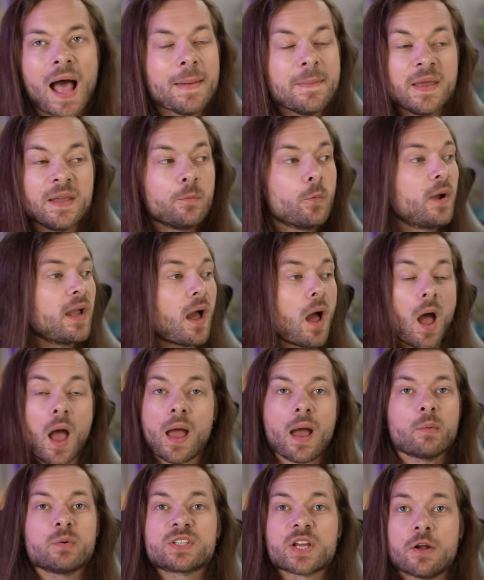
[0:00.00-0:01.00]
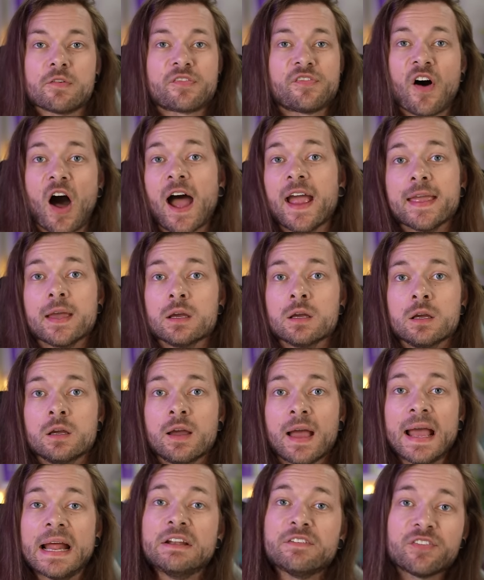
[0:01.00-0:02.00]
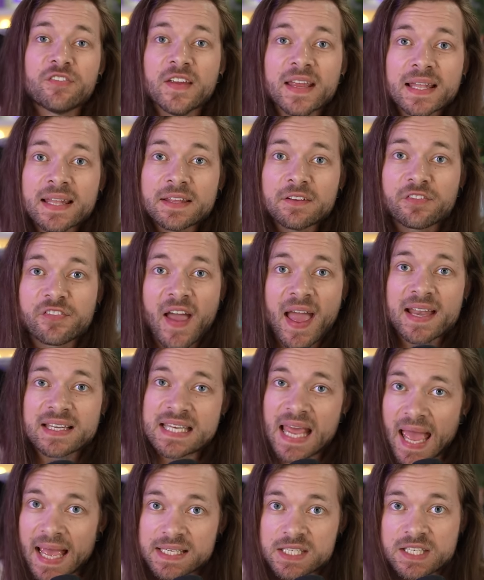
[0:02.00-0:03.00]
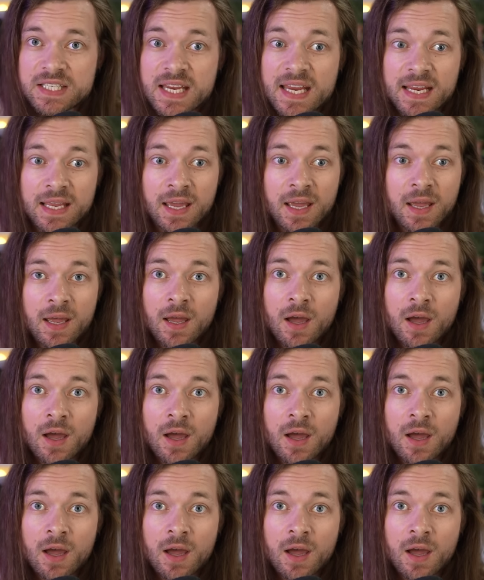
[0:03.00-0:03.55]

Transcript: I mean, I was on fire and feeling fantastic.